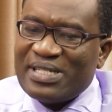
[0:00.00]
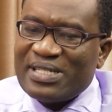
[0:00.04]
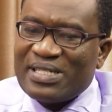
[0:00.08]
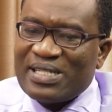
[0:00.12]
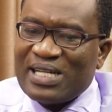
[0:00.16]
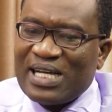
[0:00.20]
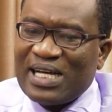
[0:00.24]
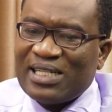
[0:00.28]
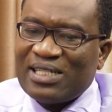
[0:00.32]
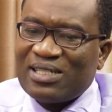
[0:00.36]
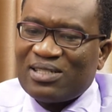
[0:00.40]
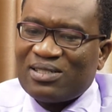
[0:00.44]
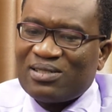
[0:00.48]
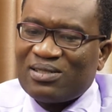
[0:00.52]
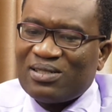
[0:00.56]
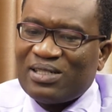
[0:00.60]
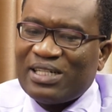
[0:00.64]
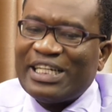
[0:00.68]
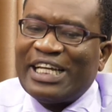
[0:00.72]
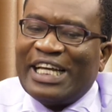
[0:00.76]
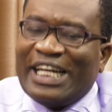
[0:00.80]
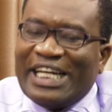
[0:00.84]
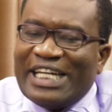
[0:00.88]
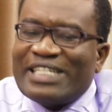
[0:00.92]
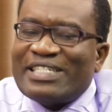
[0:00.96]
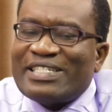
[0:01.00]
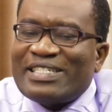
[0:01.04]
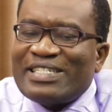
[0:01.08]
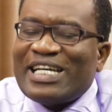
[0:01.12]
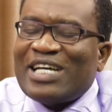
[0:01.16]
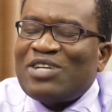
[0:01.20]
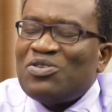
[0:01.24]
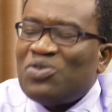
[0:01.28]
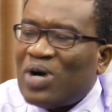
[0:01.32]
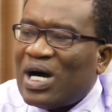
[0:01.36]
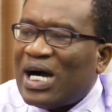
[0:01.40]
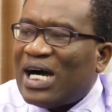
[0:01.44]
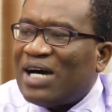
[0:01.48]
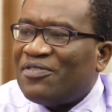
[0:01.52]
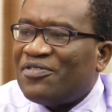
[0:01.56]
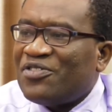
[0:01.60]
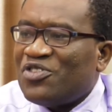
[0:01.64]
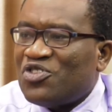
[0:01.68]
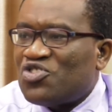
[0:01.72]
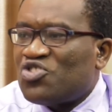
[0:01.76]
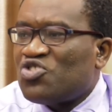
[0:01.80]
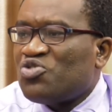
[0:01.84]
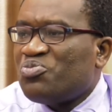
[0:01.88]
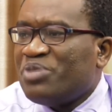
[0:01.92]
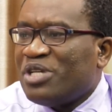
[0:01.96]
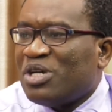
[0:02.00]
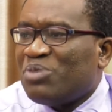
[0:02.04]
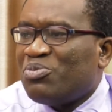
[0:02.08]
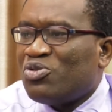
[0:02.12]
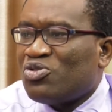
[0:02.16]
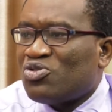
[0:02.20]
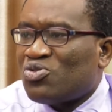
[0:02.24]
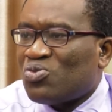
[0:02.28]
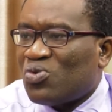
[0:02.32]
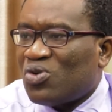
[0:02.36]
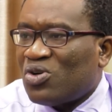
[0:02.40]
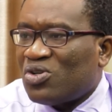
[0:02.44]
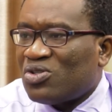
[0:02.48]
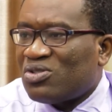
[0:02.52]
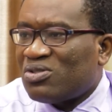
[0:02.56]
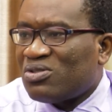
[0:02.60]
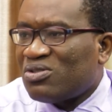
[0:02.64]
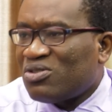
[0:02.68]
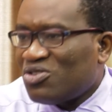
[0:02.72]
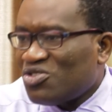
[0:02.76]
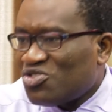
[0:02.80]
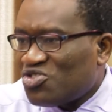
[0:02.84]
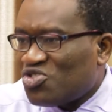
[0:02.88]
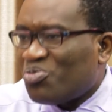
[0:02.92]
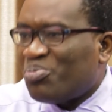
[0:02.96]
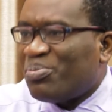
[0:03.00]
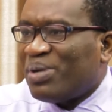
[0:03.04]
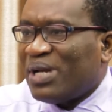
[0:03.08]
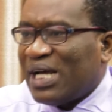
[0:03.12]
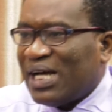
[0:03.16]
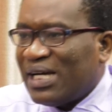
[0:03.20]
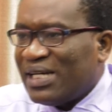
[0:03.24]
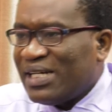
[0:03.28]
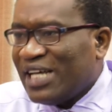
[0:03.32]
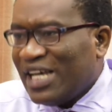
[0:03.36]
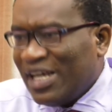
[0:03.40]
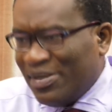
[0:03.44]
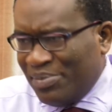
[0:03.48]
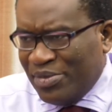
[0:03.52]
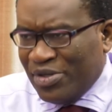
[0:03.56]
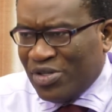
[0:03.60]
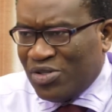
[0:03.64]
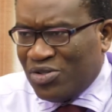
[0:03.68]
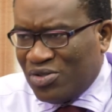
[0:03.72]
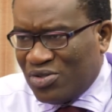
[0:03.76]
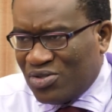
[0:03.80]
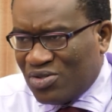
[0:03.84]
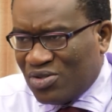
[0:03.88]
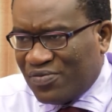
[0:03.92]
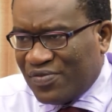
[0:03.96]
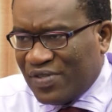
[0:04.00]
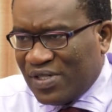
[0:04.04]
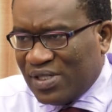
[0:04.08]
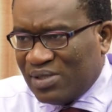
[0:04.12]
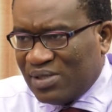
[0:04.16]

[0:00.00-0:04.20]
is that the little that you have, you should be able to what? To plan and make use of it.